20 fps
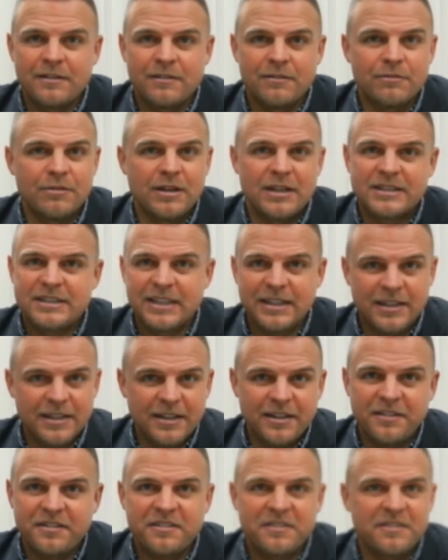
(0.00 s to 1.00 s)
watching
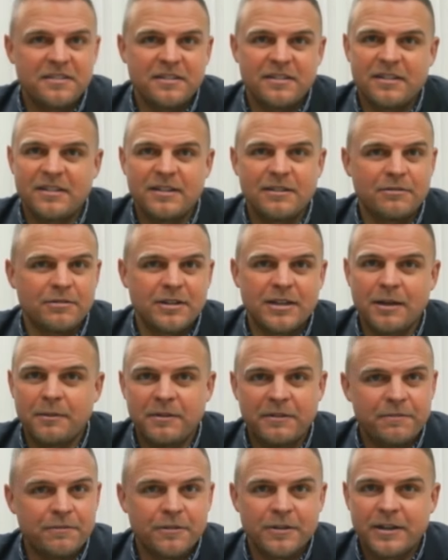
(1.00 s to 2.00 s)
this, we're
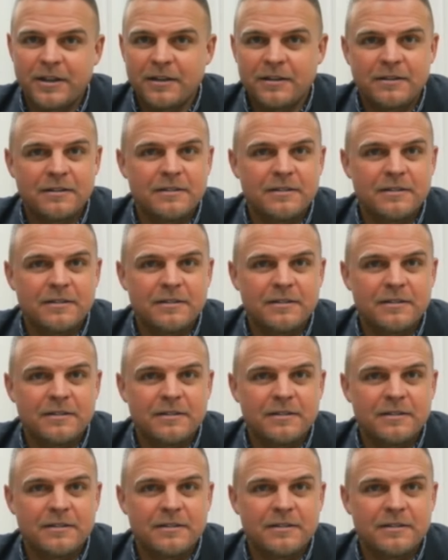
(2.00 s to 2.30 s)
coming for you.